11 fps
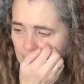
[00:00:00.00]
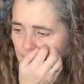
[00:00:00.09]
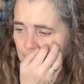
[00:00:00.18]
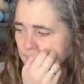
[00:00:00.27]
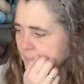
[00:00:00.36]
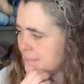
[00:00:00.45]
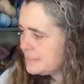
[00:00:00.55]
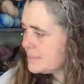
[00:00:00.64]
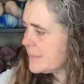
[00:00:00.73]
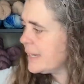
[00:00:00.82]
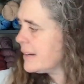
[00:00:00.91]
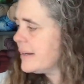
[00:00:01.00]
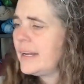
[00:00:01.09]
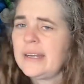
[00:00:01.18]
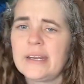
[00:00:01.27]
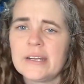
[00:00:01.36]
Hang on,
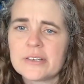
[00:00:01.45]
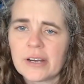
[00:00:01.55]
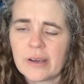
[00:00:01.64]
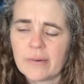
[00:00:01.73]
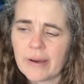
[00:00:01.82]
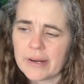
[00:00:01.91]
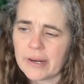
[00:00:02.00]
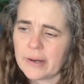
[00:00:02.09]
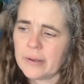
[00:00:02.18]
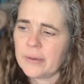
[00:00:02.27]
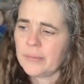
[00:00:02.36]
I need a drink of water.